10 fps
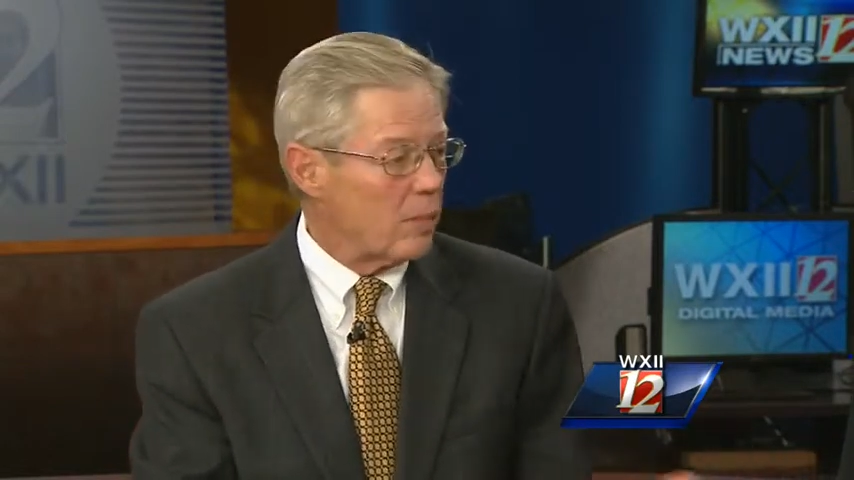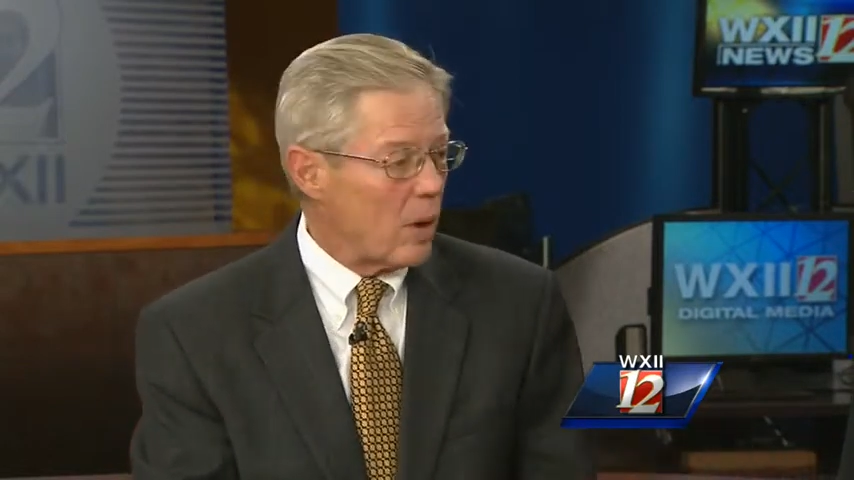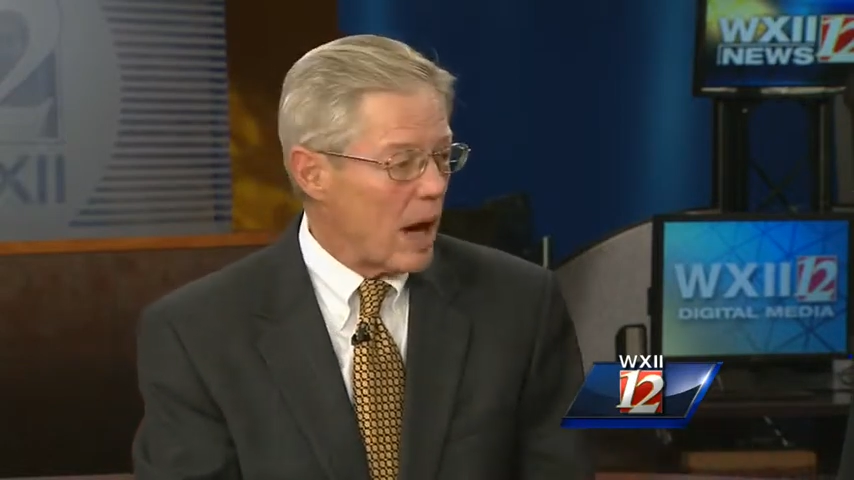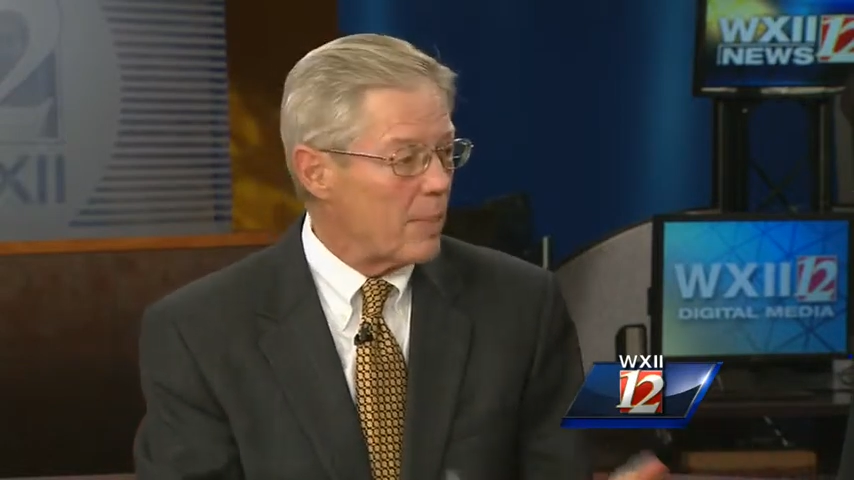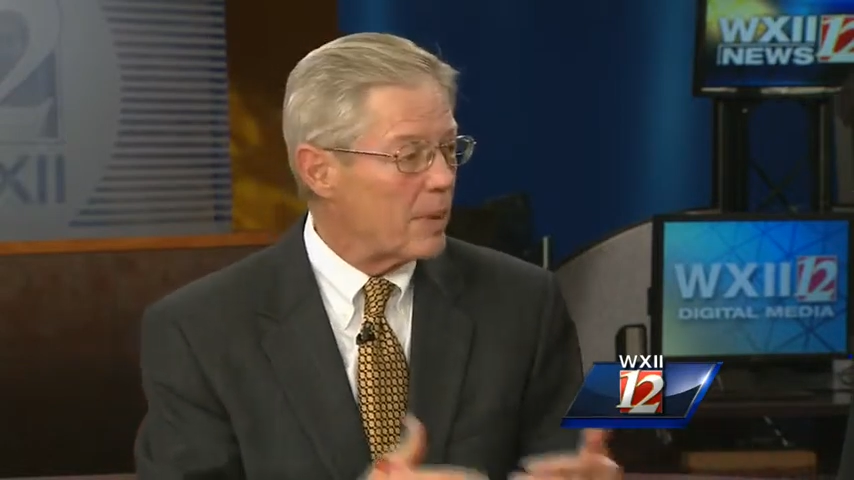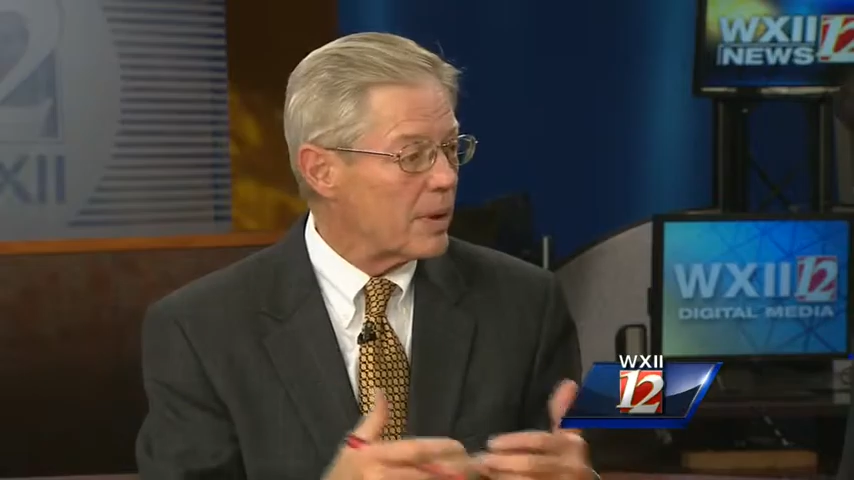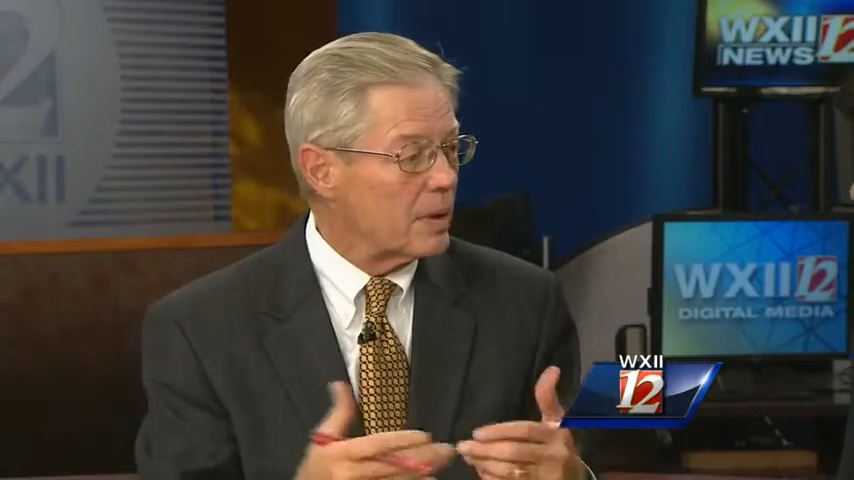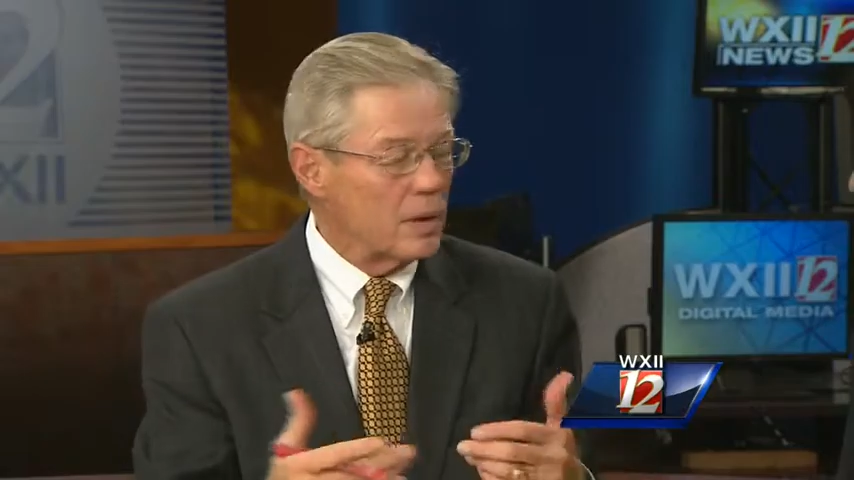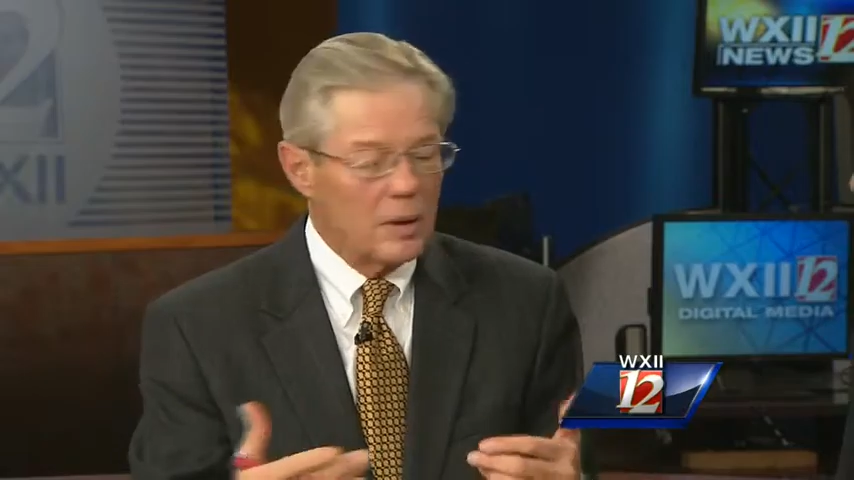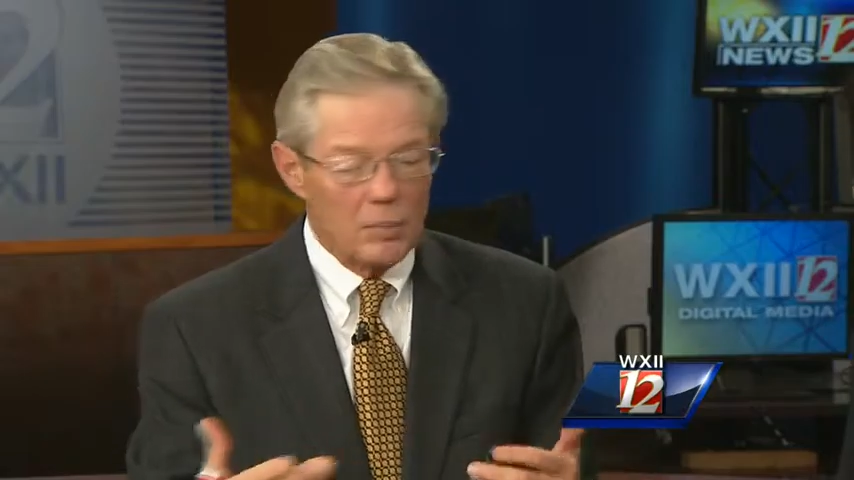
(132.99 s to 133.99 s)
property,
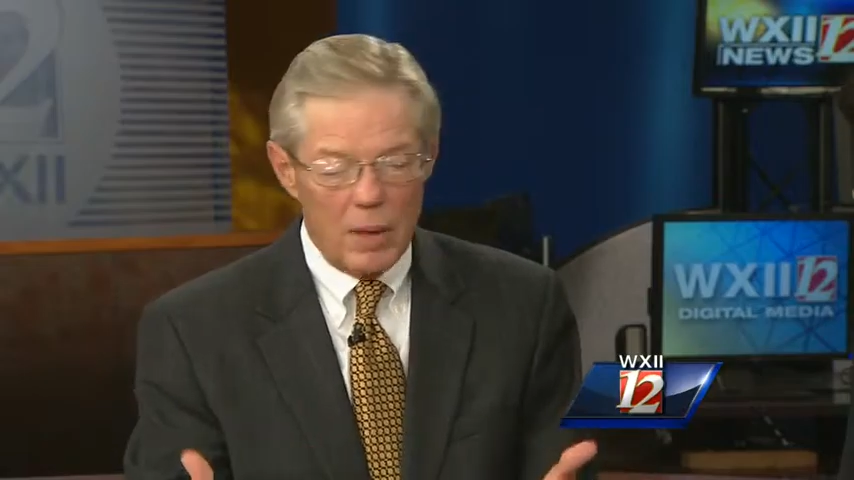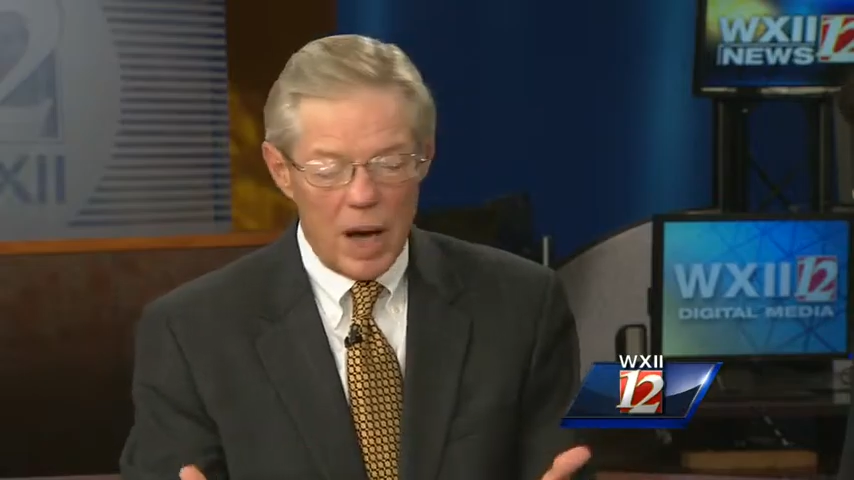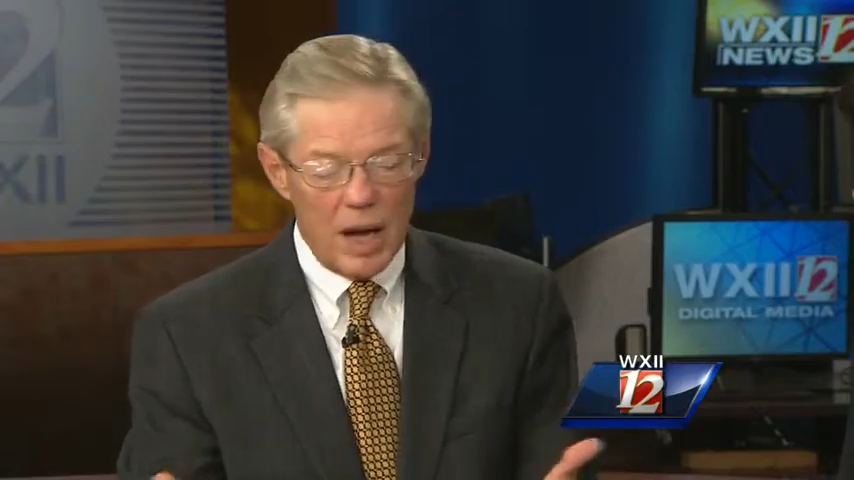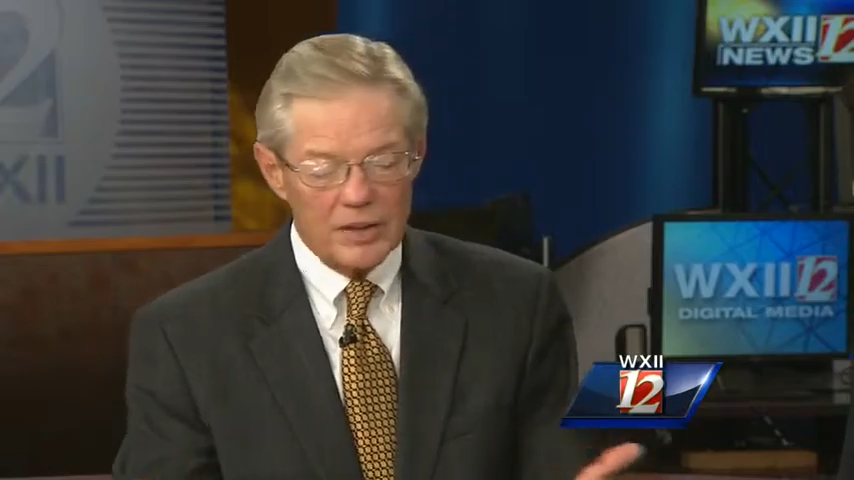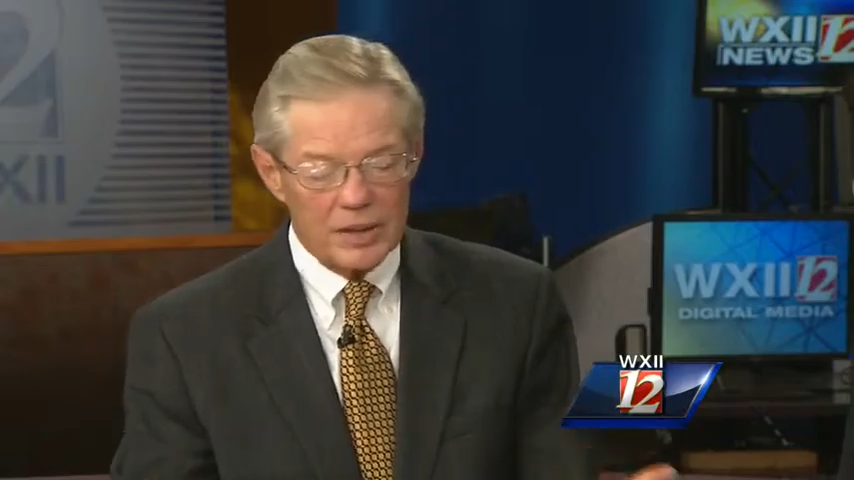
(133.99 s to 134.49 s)
bonds,